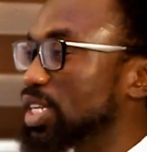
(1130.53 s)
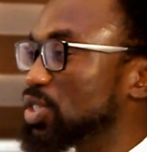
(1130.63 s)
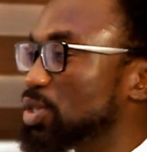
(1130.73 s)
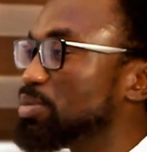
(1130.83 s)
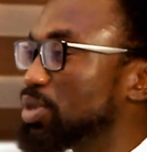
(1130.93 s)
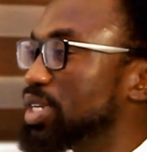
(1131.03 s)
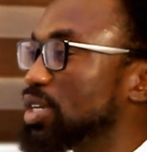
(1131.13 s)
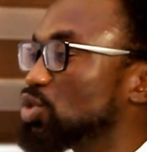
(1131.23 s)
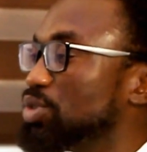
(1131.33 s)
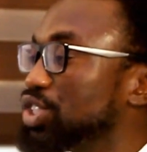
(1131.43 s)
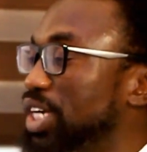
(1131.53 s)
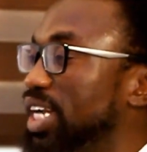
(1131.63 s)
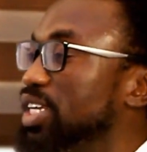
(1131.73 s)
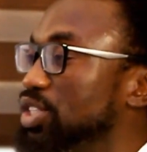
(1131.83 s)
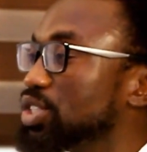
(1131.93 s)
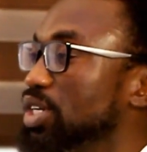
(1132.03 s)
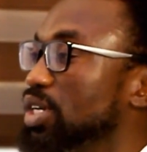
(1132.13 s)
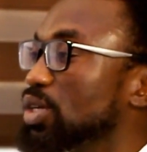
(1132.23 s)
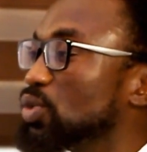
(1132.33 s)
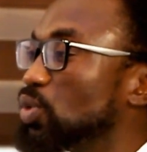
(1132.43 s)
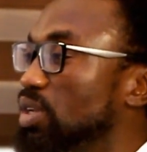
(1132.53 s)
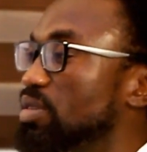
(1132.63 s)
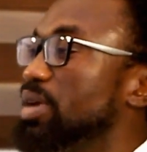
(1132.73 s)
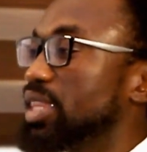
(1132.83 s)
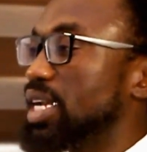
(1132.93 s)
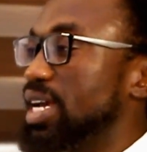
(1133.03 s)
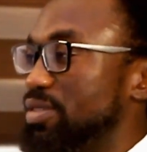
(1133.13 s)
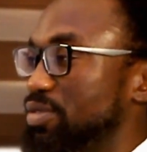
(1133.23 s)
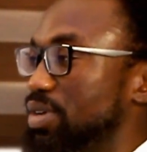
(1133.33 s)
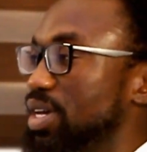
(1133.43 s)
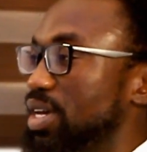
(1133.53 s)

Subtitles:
that somebody else will be challenged to live a better life.